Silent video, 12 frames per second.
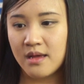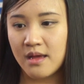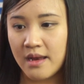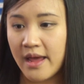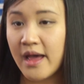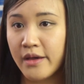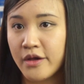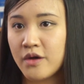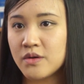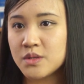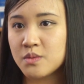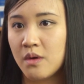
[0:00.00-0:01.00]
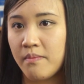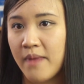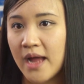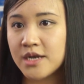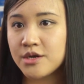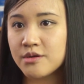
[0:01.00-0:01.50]
it echoes what
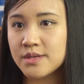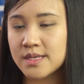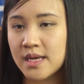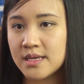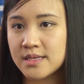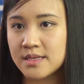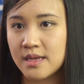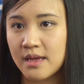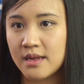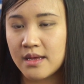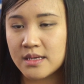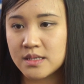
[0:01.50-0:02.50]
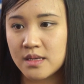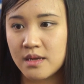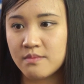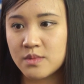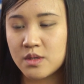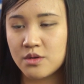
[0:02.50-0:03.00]
Bandrew says in his
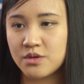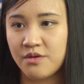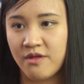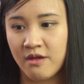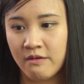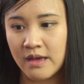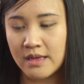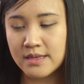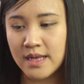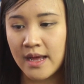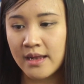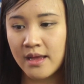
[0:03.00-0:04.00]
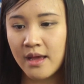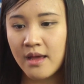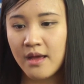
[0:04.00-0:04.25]
social theory, is that